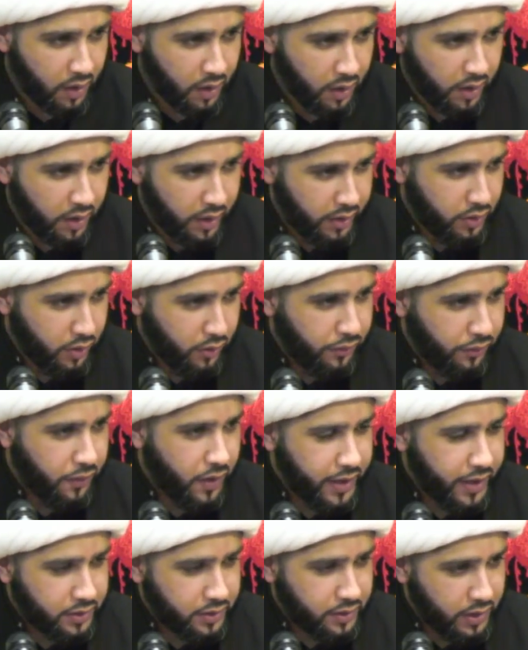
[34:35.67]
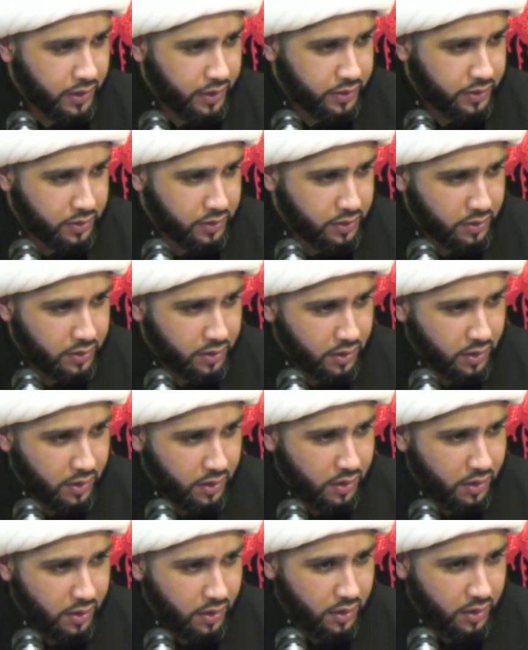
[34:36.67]
And you find this
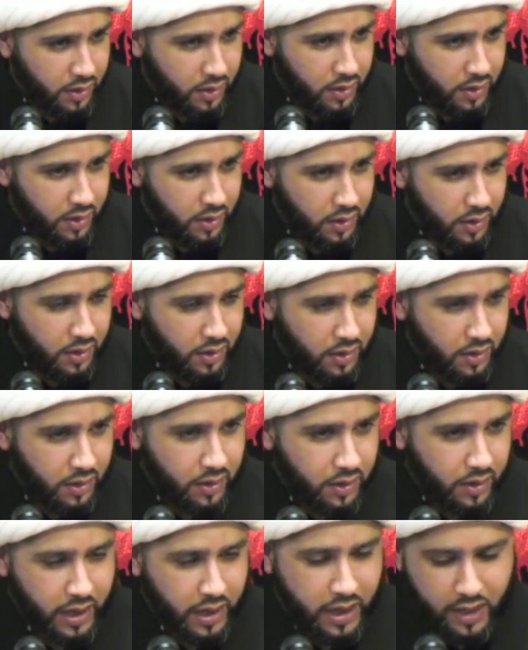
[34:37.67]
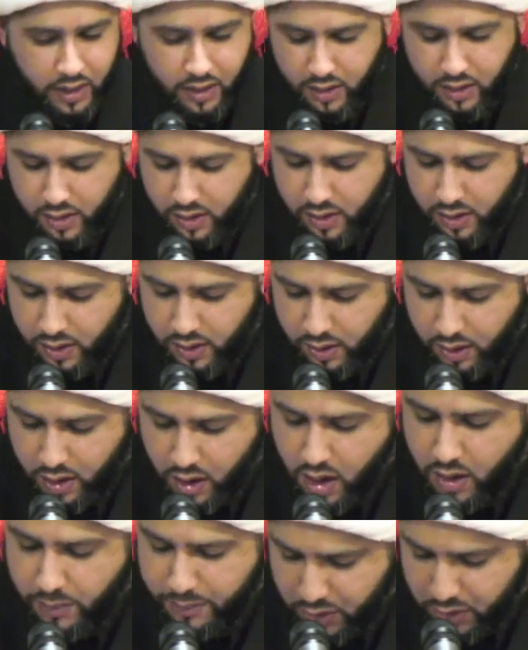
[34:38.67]
in
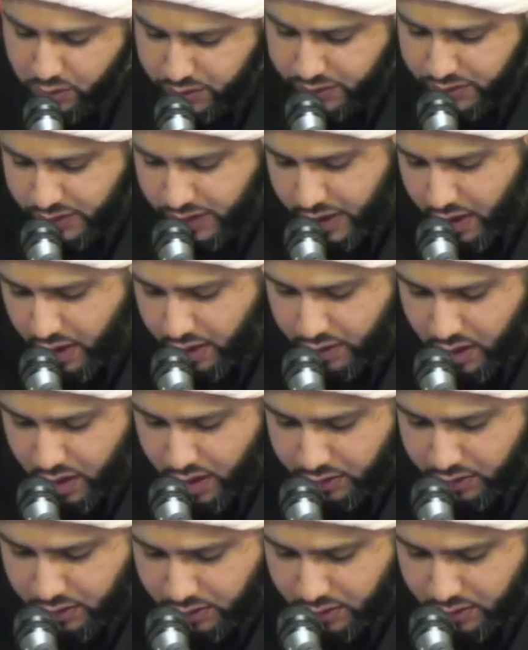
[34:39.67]
Kamilu Ziyarat,